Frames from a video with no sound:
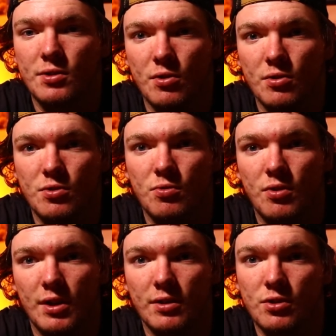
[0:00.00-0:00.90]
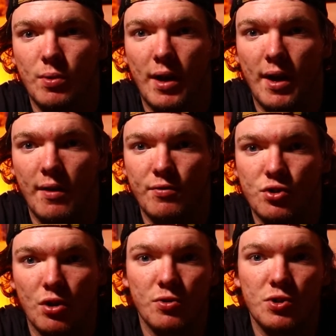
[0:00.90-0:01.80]
There are two things. You have
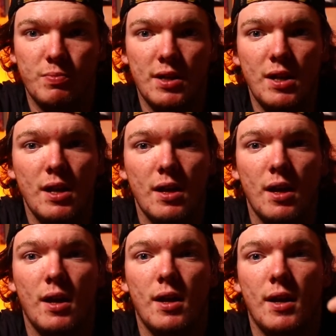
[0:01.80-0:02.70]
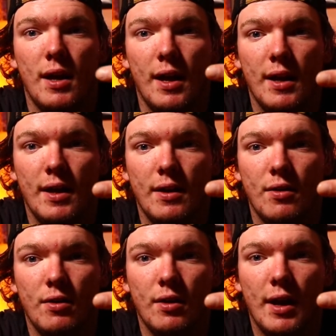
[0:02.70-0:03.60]
shutter speed,
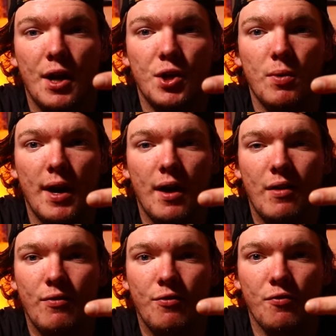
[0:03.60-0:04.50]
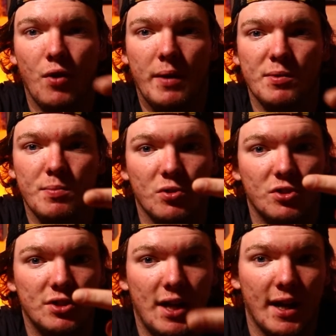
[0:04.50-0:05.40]
and now you have frames per
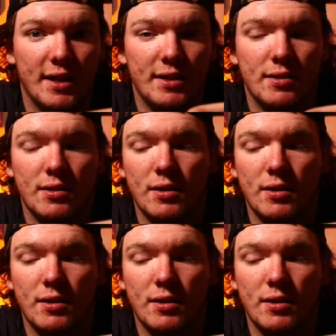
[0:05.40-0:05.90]
second.